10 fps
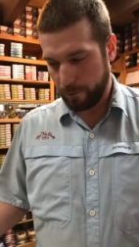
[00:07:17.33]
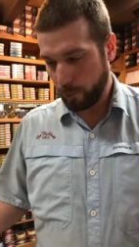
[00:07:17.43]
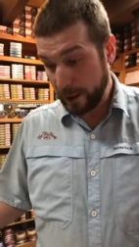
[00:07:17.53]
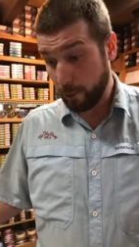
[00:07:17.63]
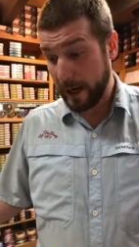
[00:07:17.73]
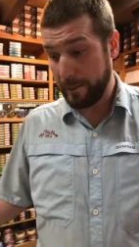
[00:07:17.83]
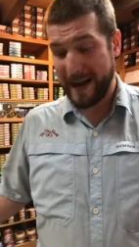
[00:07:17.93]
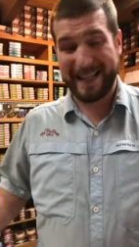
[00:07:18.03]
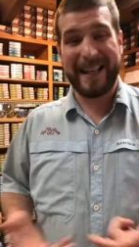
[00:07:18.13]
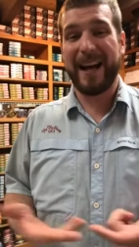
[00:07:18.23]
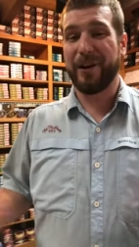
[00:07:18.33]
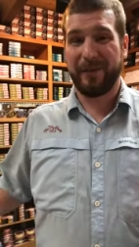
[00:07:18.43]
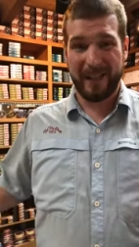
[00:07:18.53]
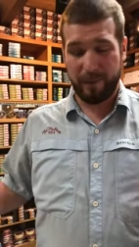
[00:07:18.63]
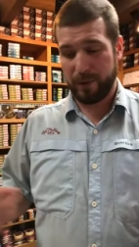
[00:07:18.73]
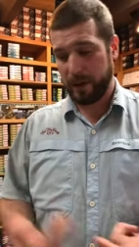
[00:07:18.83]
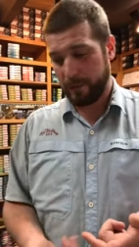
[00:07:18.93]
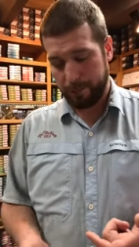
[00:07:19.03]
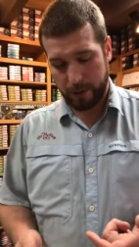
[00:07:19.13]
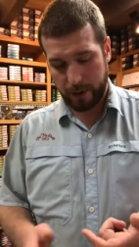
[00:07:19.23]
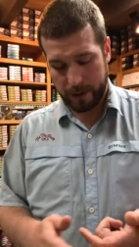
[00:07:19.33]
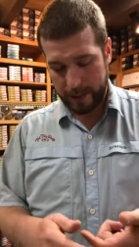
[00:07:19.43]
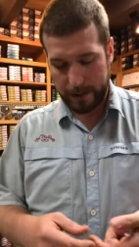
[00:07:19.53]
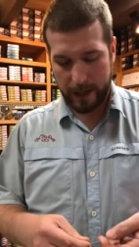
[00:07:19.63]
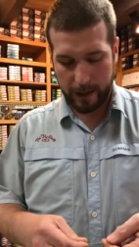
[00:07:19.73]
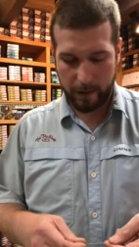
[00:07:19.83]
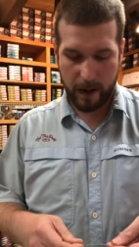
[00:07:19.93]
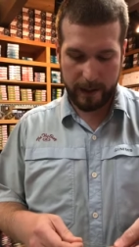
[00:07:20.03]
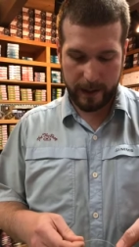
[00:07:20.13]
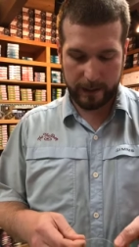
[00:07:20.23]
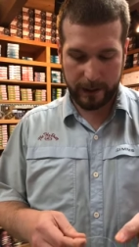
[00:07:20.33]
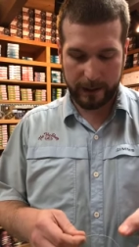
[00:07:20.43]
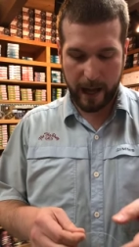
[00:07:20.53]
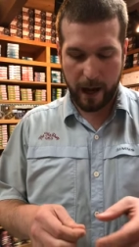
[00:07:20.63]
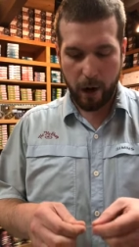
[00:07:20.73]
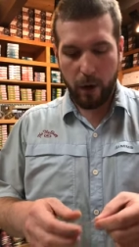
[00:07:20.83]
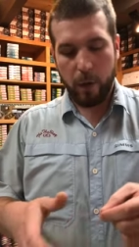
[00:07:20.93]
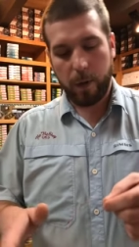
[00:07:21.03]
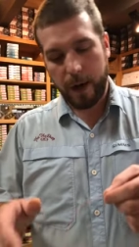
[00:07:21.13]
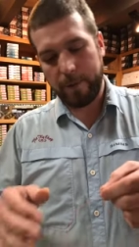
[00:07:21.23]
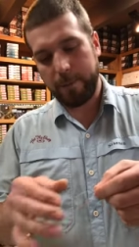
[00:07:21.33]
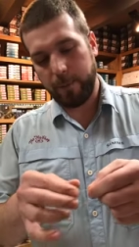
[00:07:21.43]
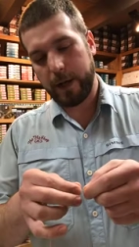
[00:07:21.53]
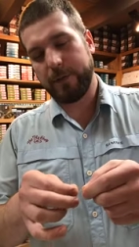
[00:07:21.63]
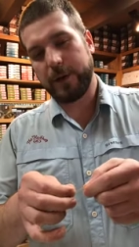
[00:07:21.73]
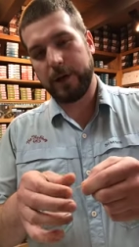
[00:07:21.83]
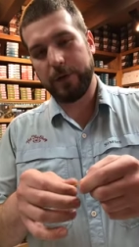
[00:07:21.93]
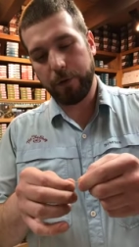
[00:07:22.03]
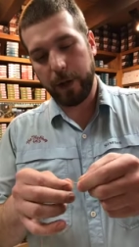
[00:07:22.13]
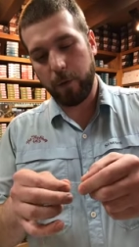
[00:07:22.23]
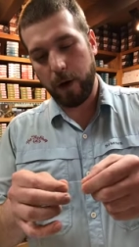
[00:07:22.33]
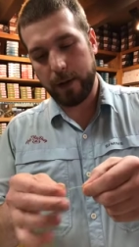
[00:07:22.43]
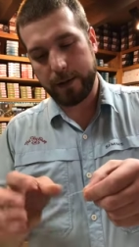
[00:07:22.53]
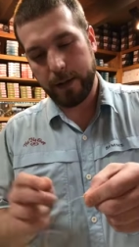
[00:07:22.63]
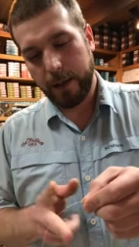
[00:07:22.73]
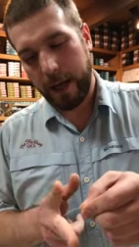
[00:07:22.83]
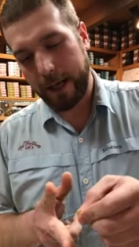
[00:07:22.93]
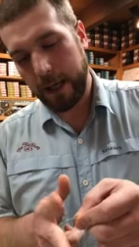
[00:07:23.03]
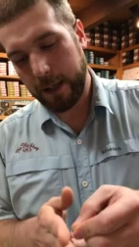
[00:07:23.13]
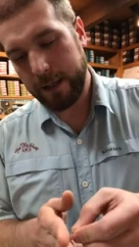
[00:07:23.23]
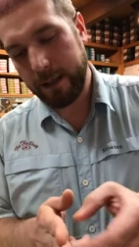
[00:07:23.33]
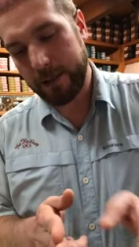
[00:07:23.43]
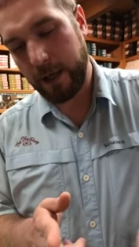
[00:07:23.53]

re-rig my entire thing and put a put an indicator on and things like that. What I what I started doing was I cut this